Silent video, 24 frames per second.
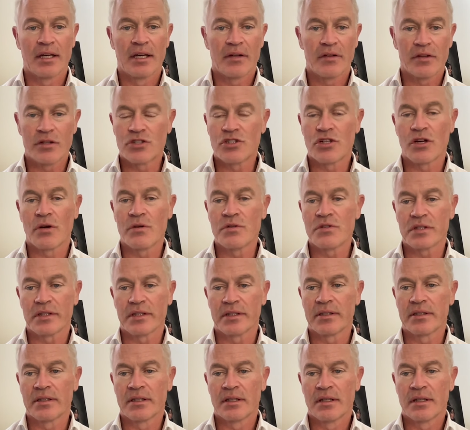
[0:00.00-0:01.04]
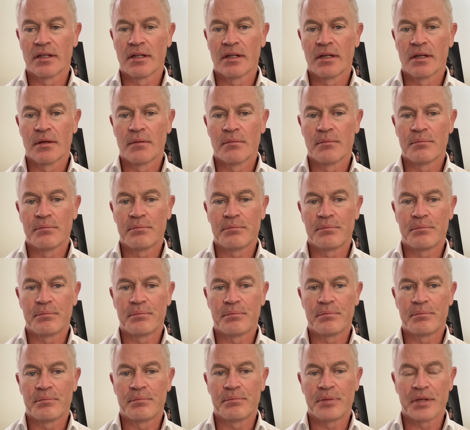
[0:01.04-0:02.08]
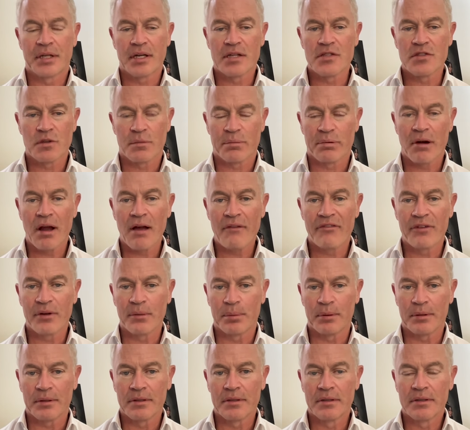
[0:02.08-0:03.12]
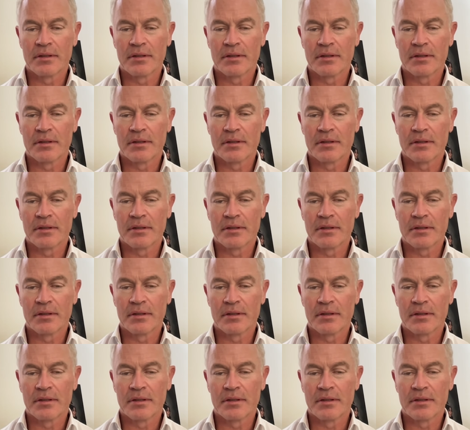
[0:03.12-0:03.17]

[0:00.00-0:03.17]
The Chosen because they're profitable.